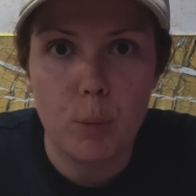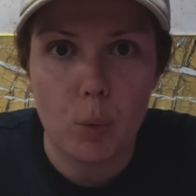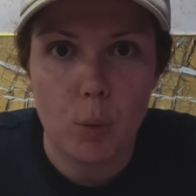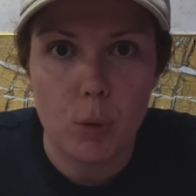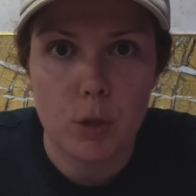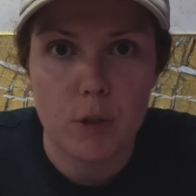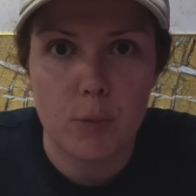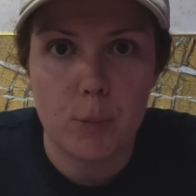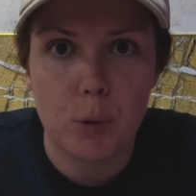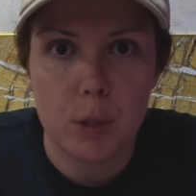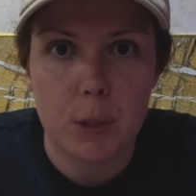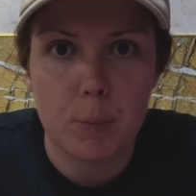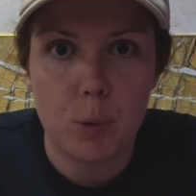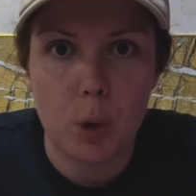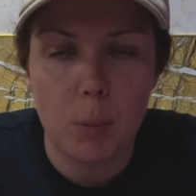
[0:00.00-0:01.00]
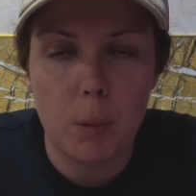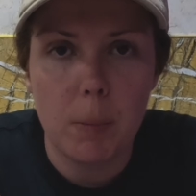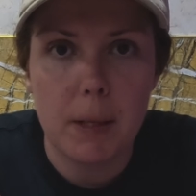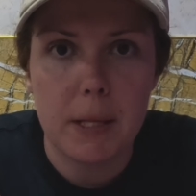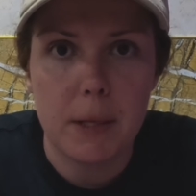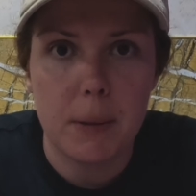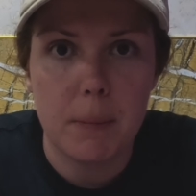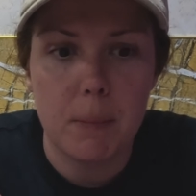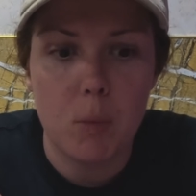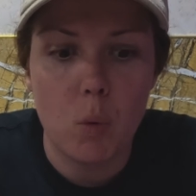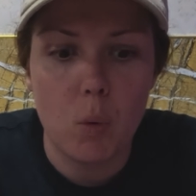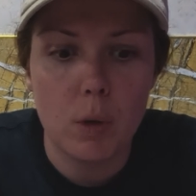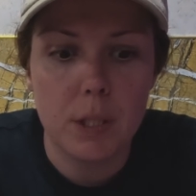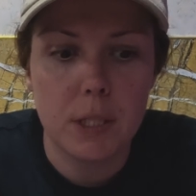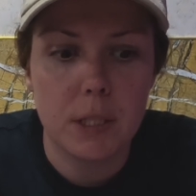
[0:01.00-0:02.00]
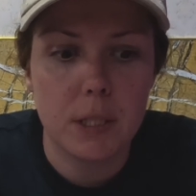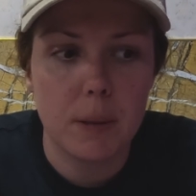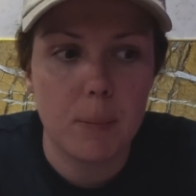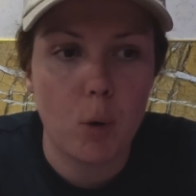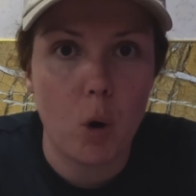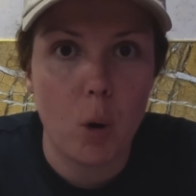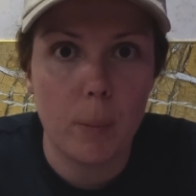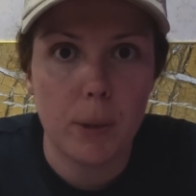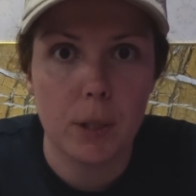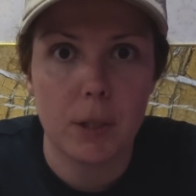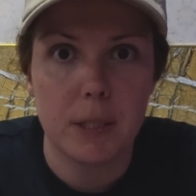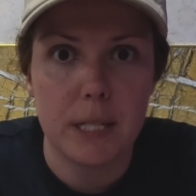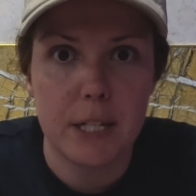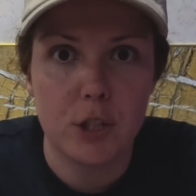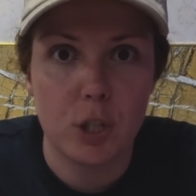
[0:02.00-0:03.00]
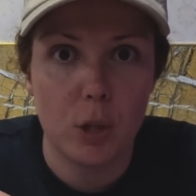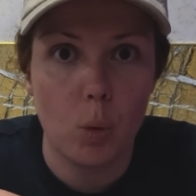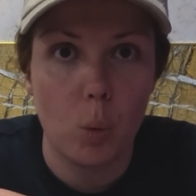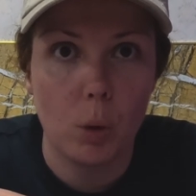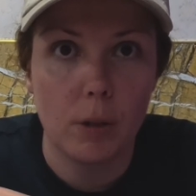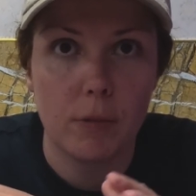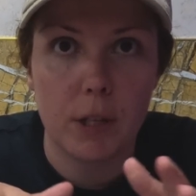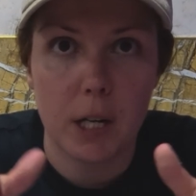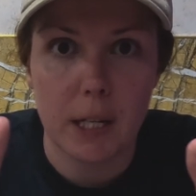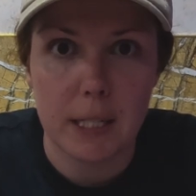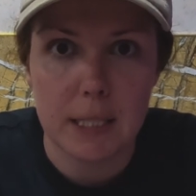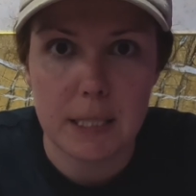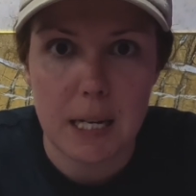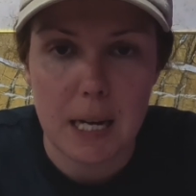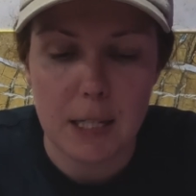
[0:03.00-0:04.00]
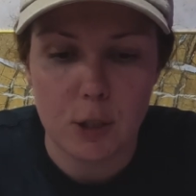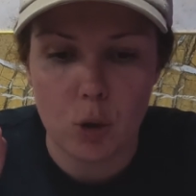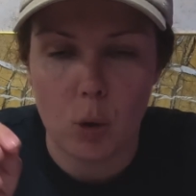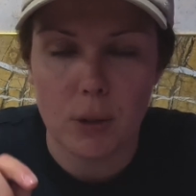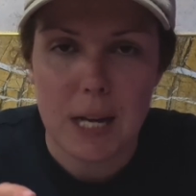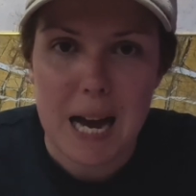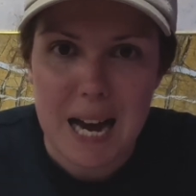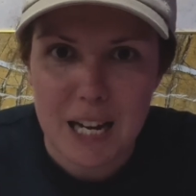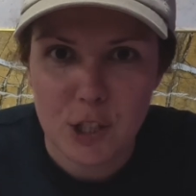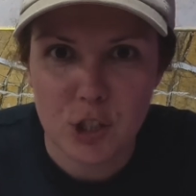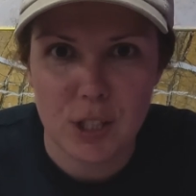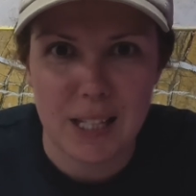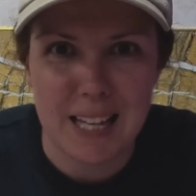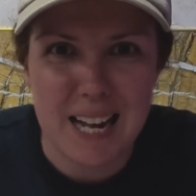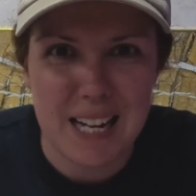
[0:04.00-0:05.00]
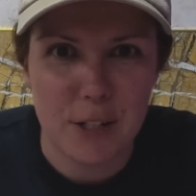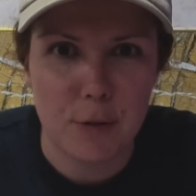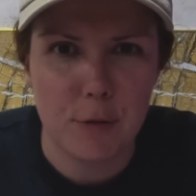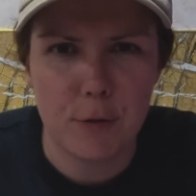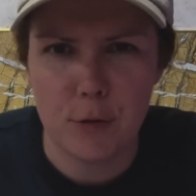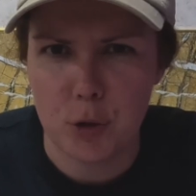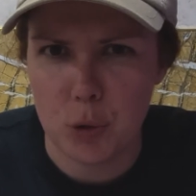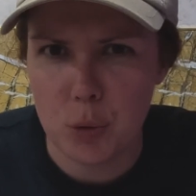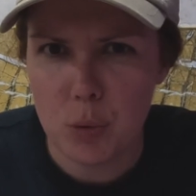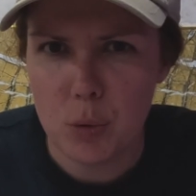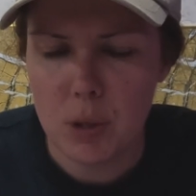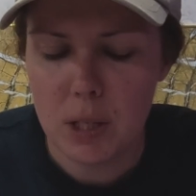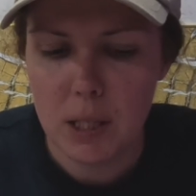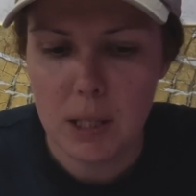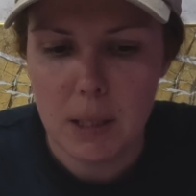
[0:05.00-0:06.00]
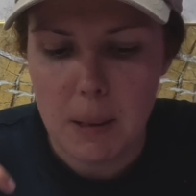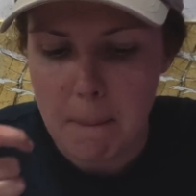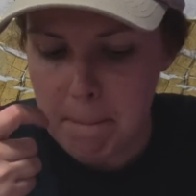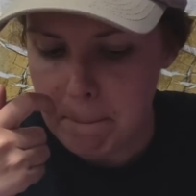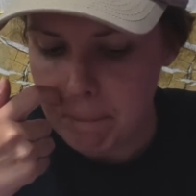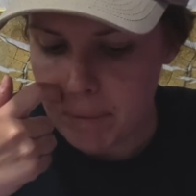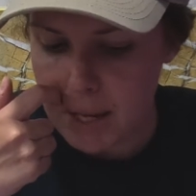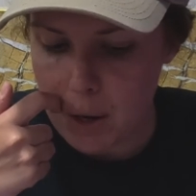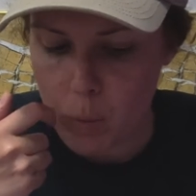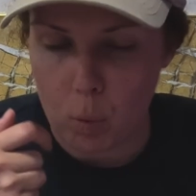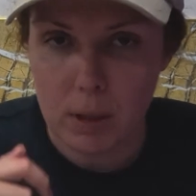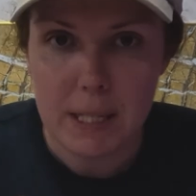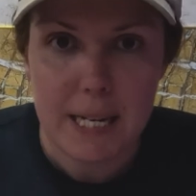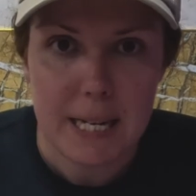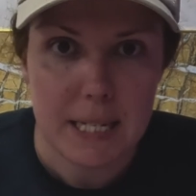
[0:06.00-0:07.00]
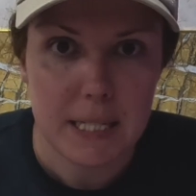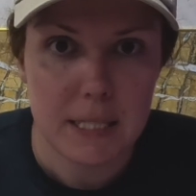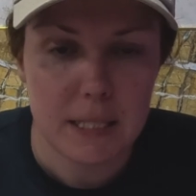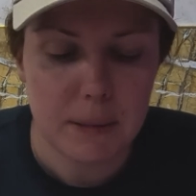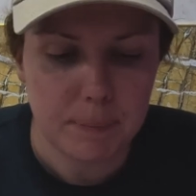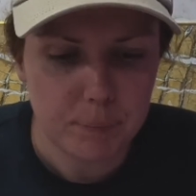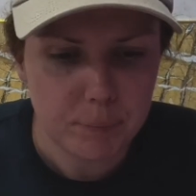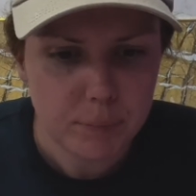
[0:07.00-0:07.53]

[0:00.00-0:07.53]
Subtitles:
bowls of what's probably the most popular dish in the whole of Kyrgyzstan, called Ashlan-Fu. Now what it is